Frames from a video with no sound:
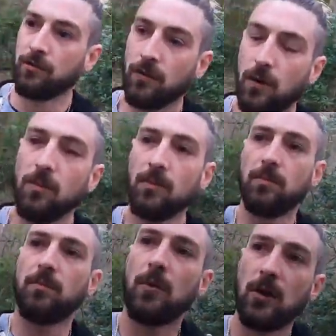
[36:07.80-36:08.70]
from
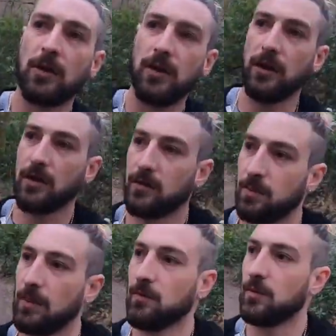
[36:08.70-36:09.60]
my
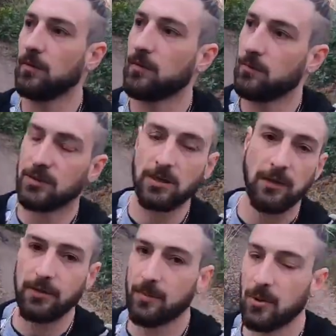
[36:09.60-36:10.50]
experience, which I
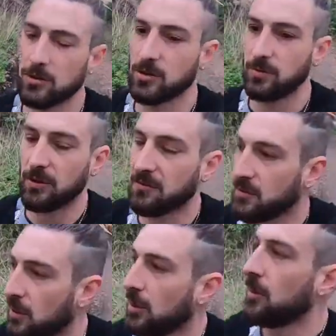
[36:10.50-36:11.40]
haven't had much experience,
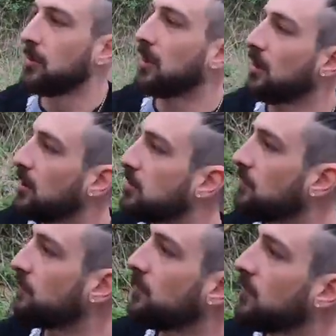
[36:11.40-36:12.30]
but
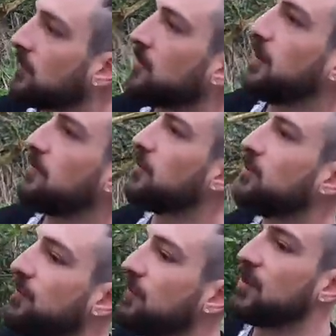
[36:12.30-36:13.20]
just from my experience
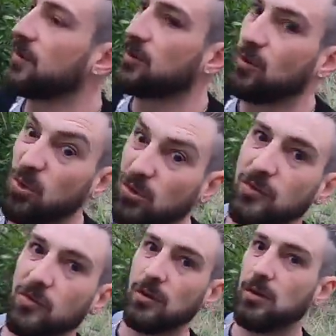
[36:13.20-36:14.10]
with like the
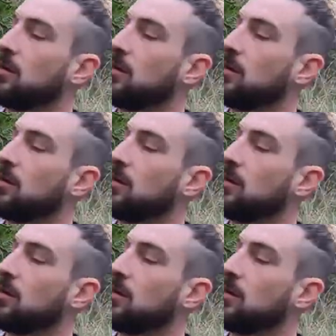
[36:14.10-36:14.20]
woods,